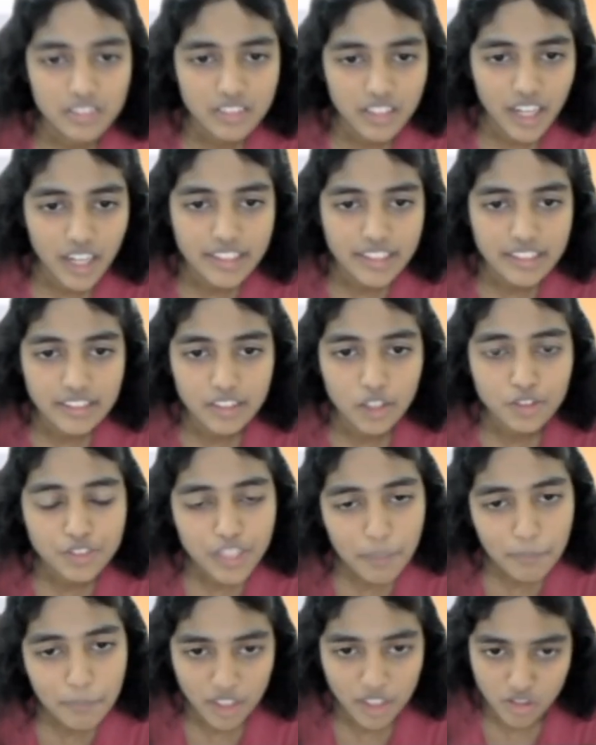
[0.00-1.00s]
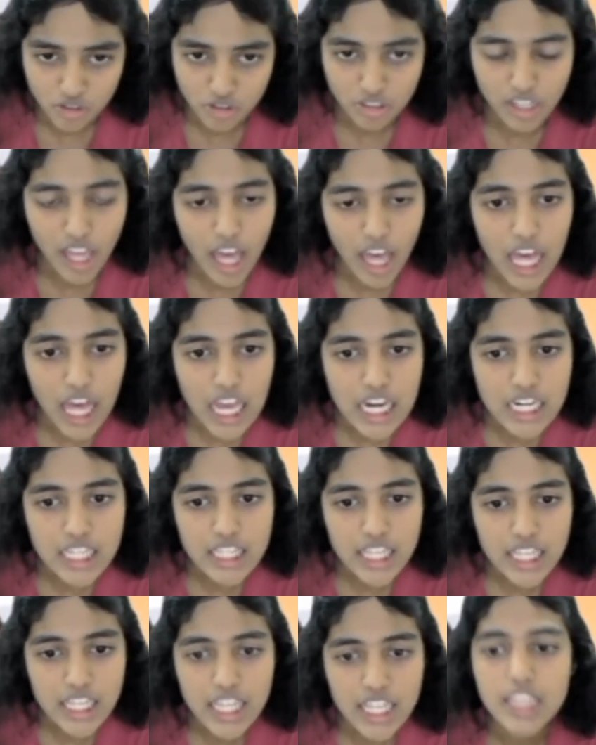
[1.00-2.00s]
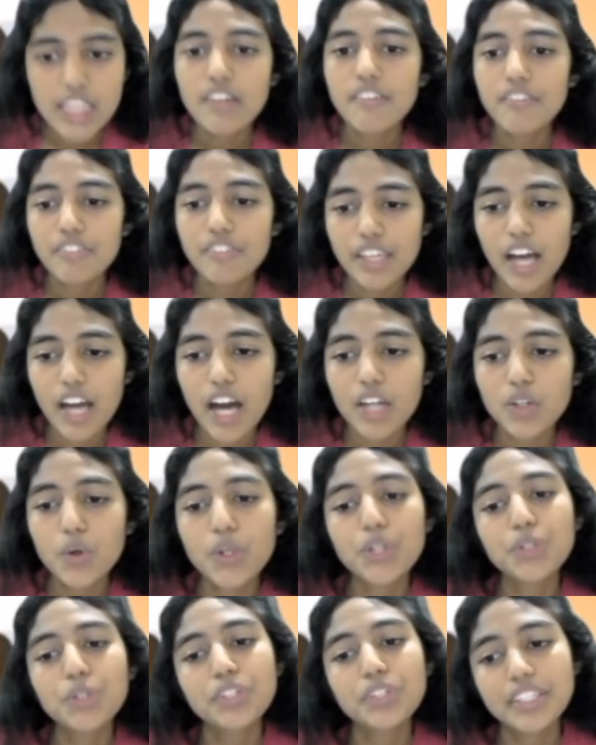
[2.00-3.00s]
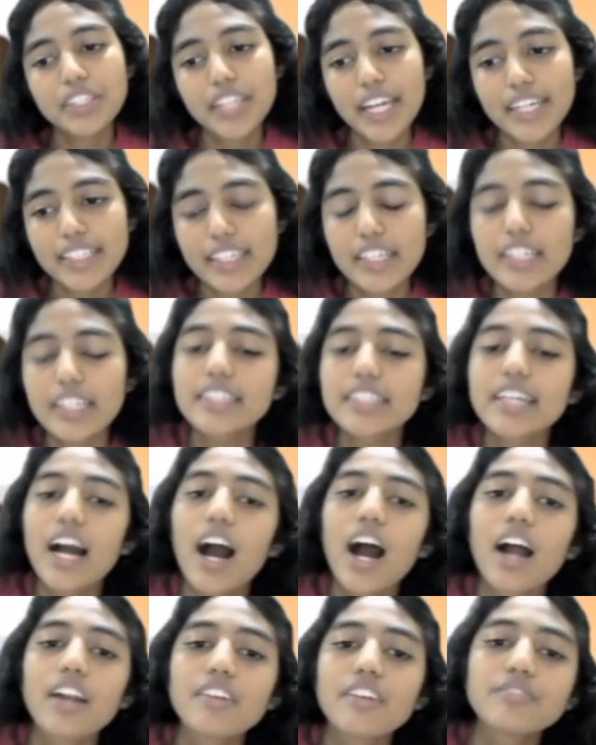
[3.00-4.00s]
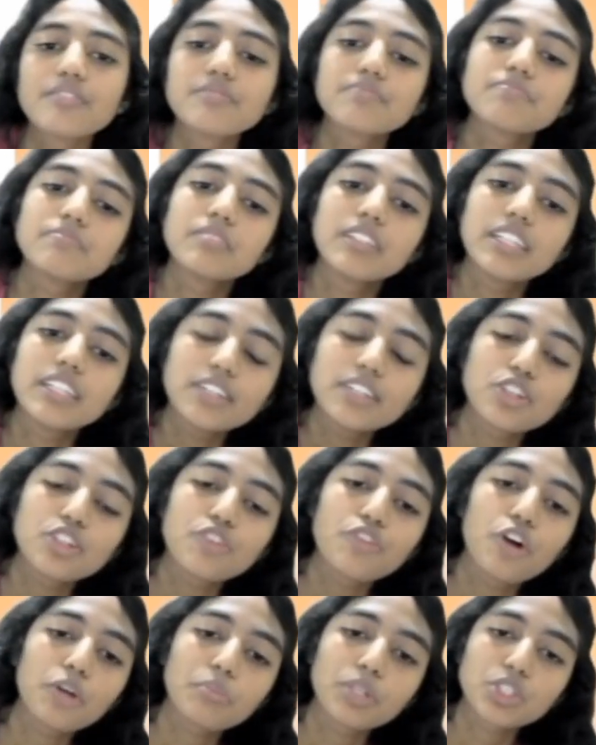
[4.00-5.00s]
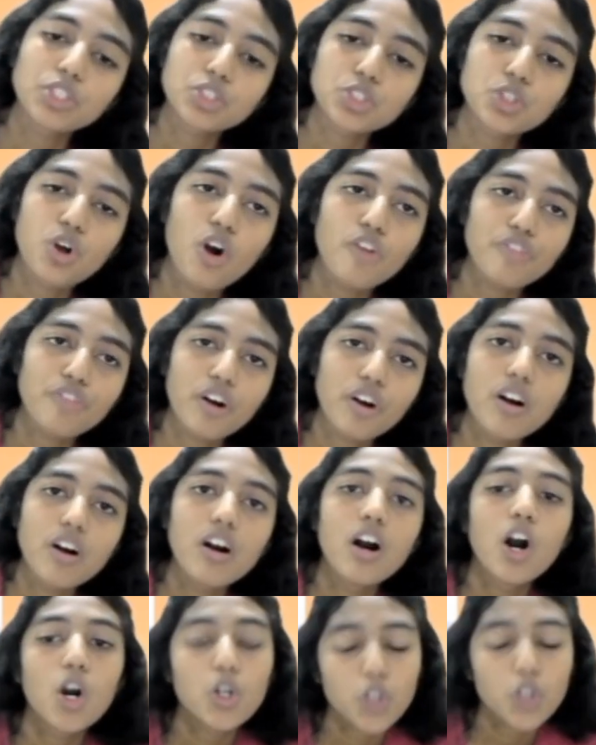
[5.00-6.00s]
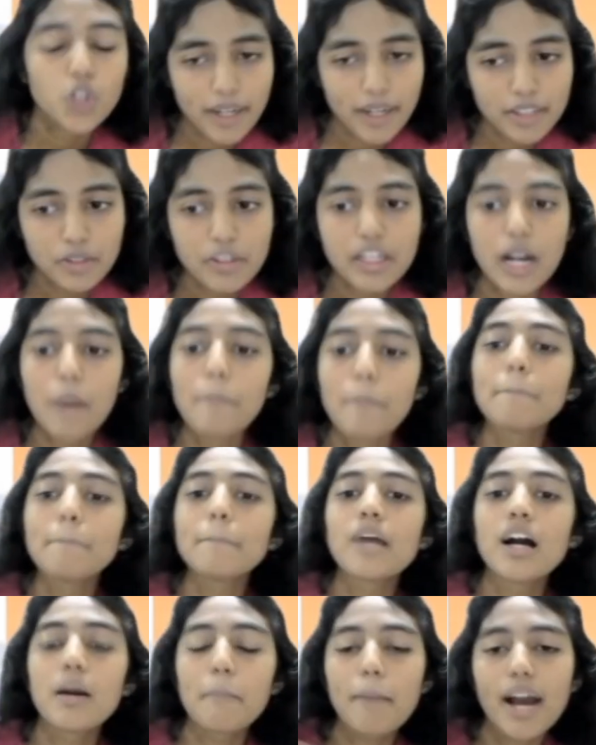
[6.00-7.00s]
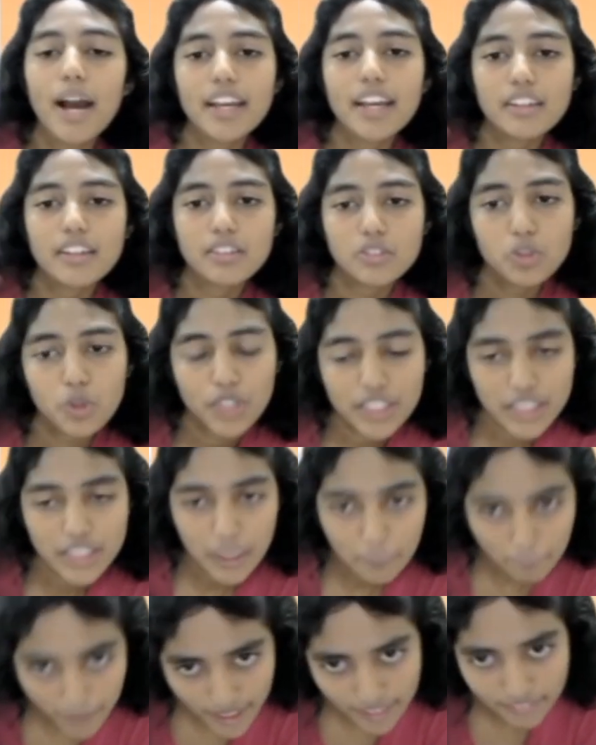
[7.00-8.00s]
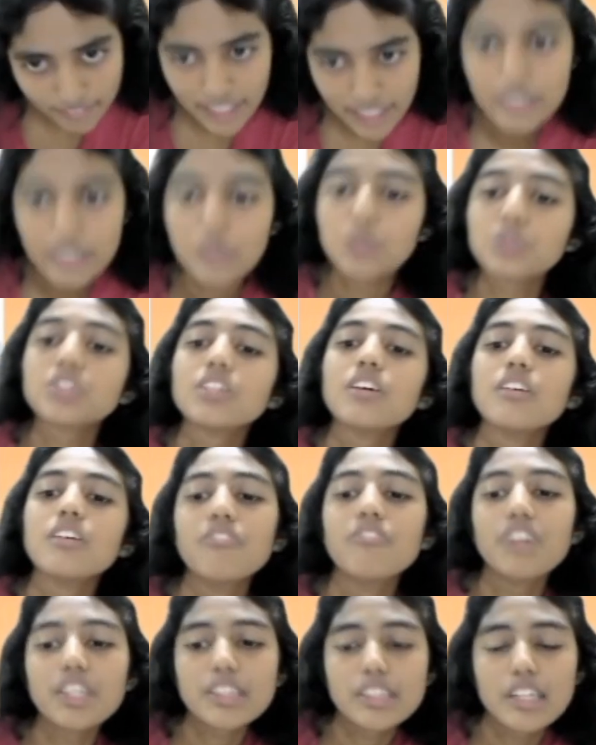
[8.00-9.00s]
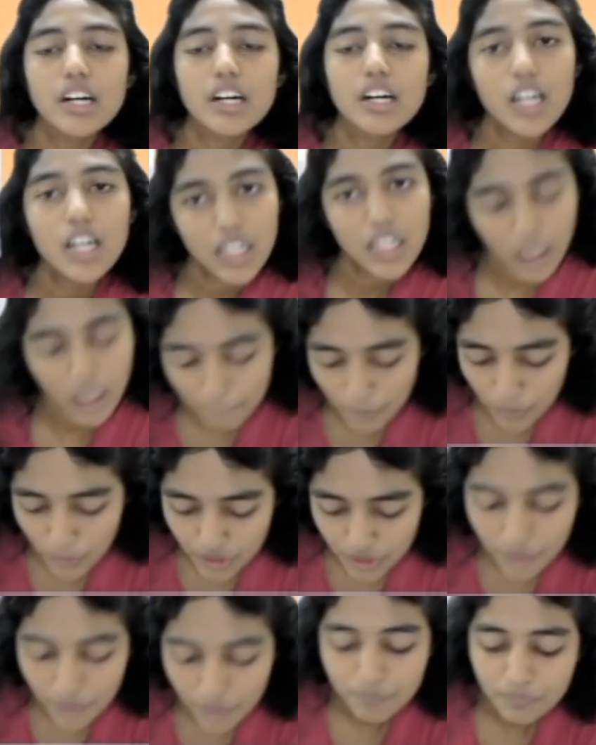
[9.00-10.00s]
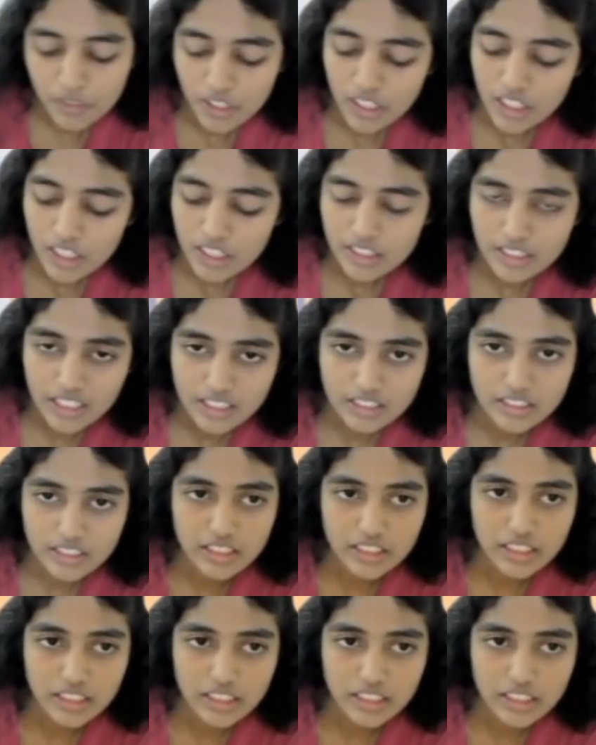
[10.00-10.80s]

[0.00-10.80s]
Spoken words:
criteria of separation. And then we are going to detect it and lead to the formation of a chromatogram by knowing their peak values with the computer. That's